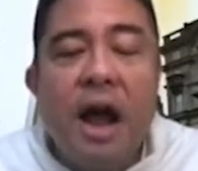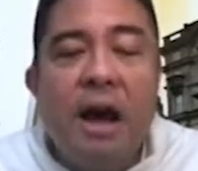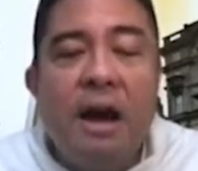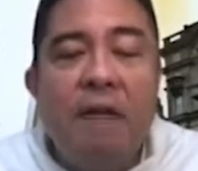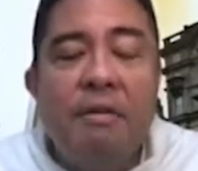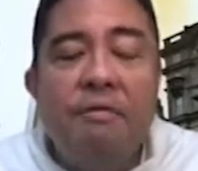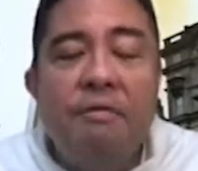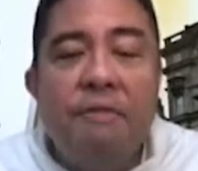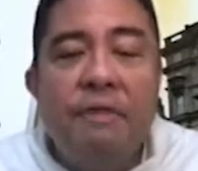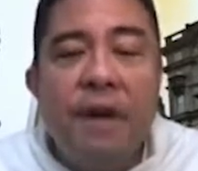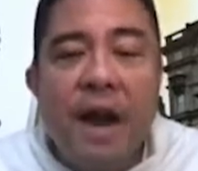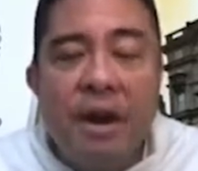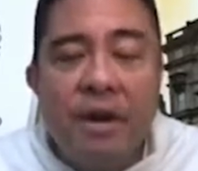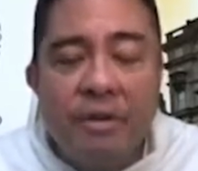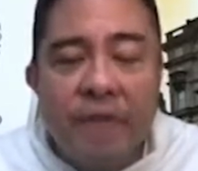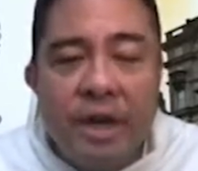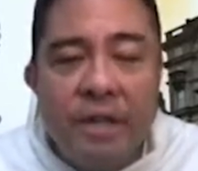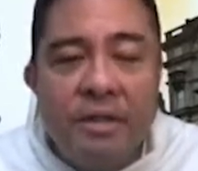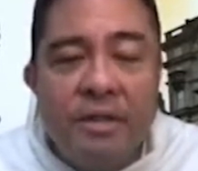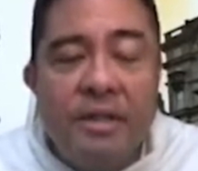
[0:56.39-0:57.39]

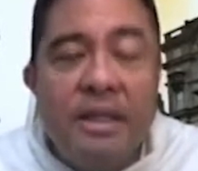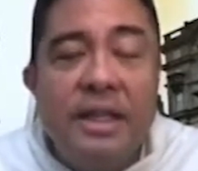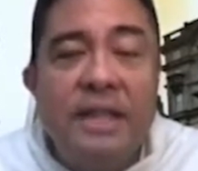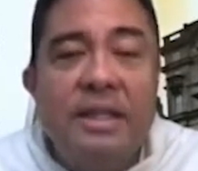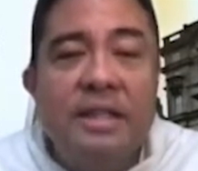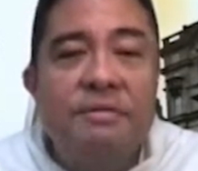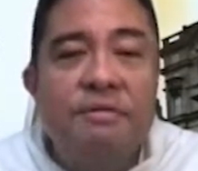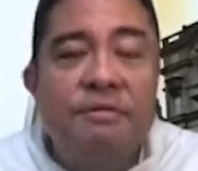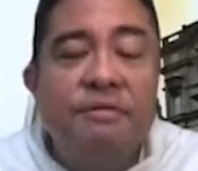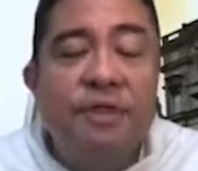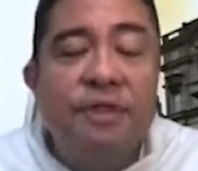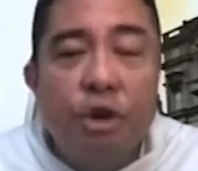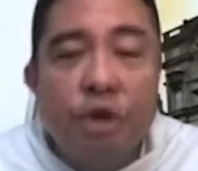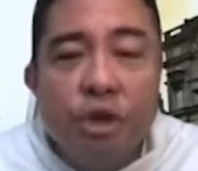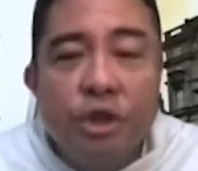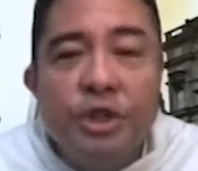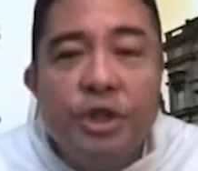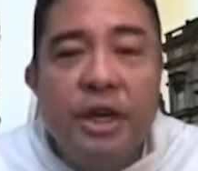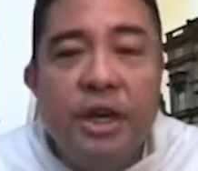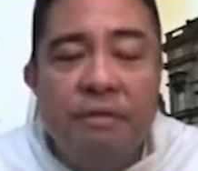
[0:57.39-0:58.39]
virus, this
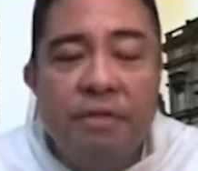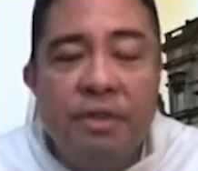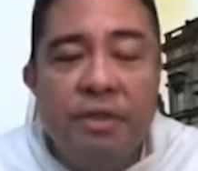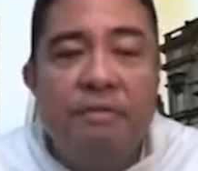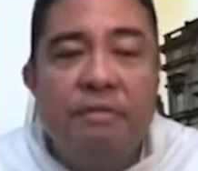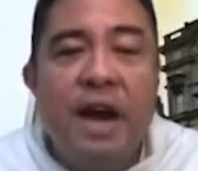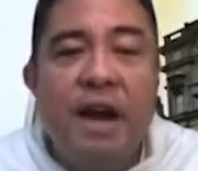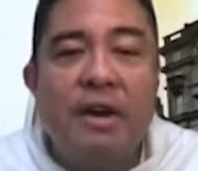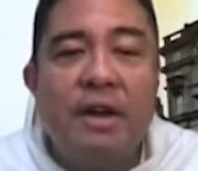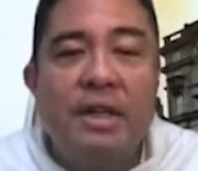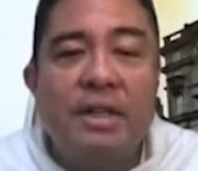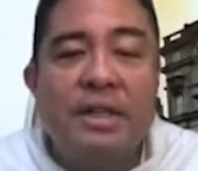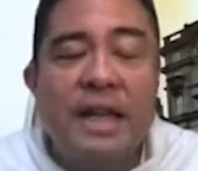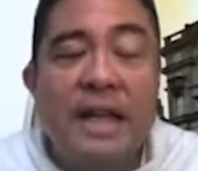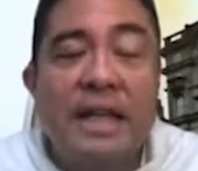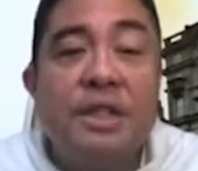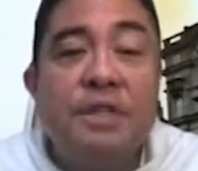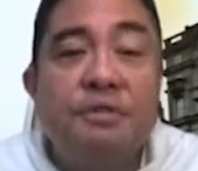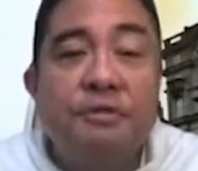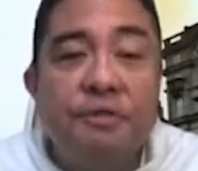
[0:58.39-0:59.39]
version of the
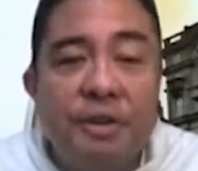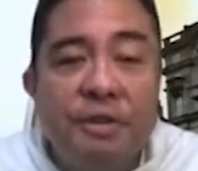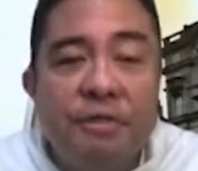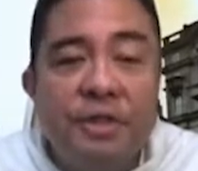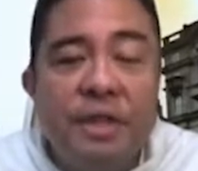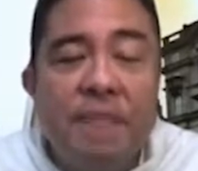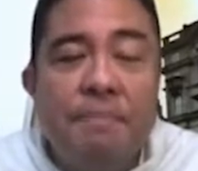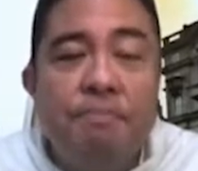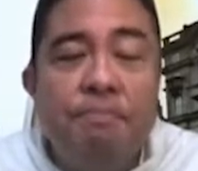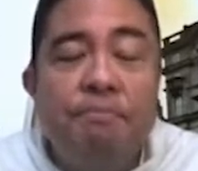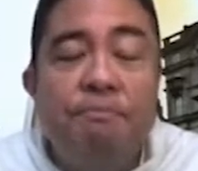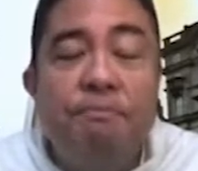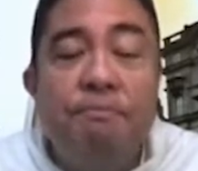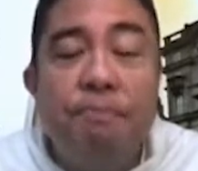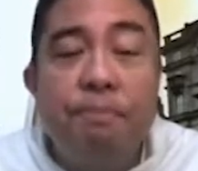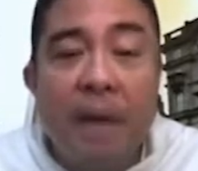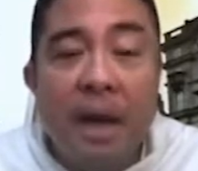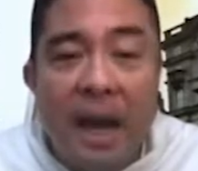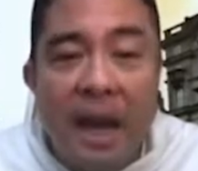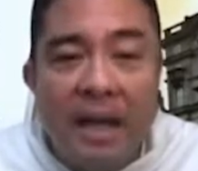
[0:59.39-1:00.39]
virus, has 50
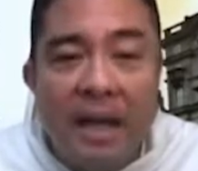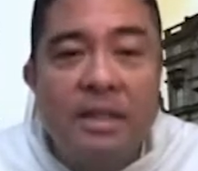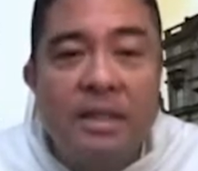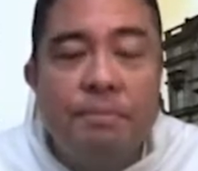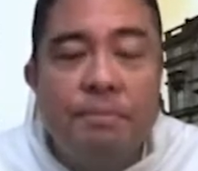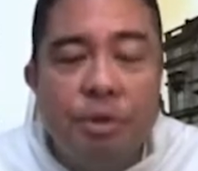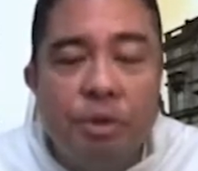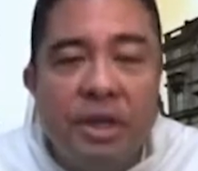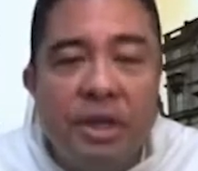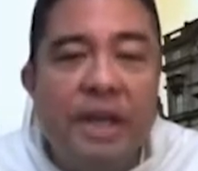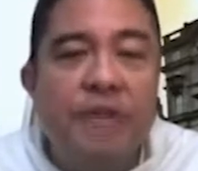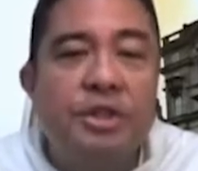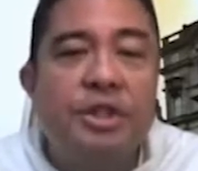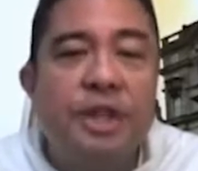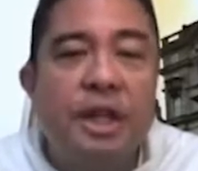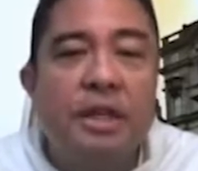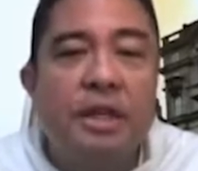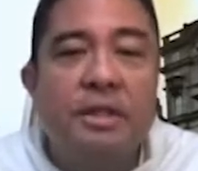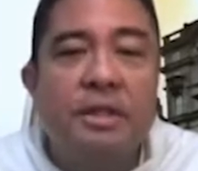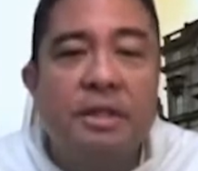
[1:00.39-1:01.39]
plus
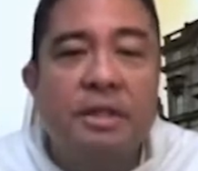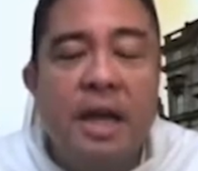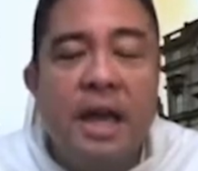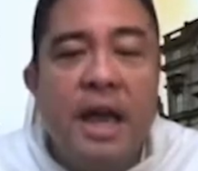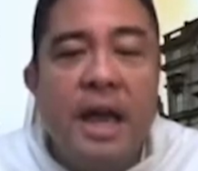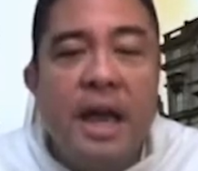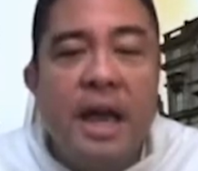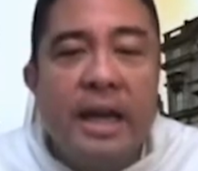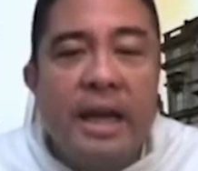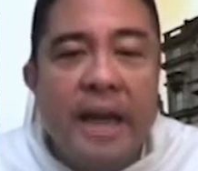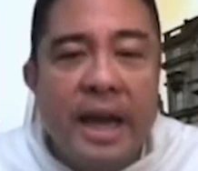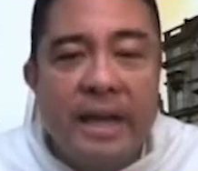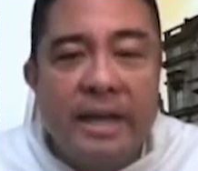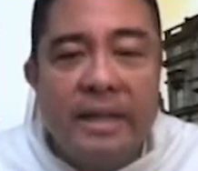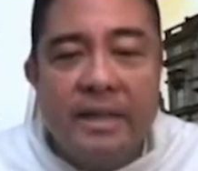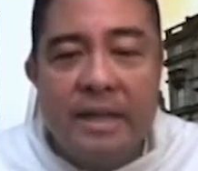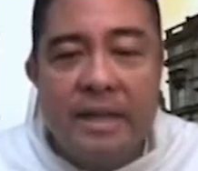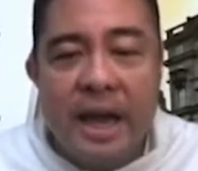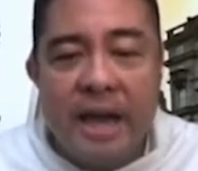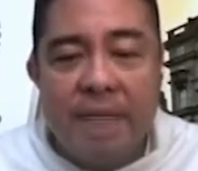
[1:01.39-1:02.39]
mutations.
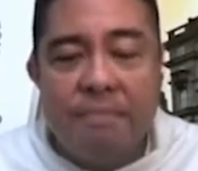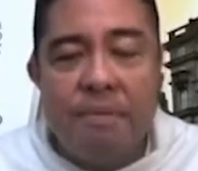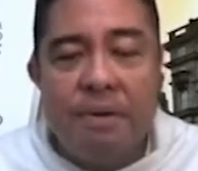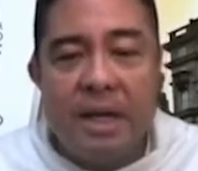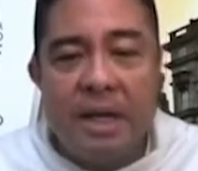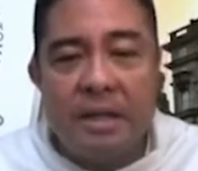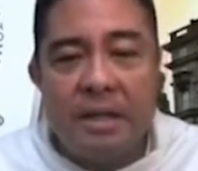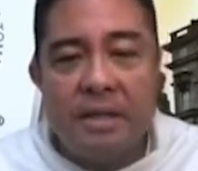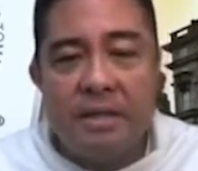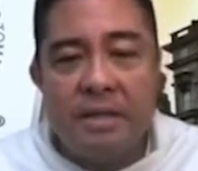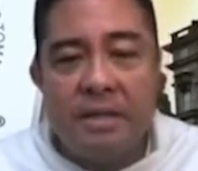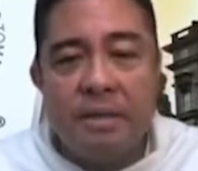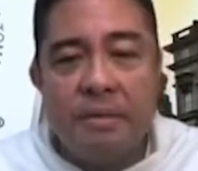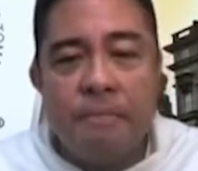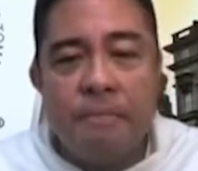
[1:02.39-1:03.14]
Next slide, please.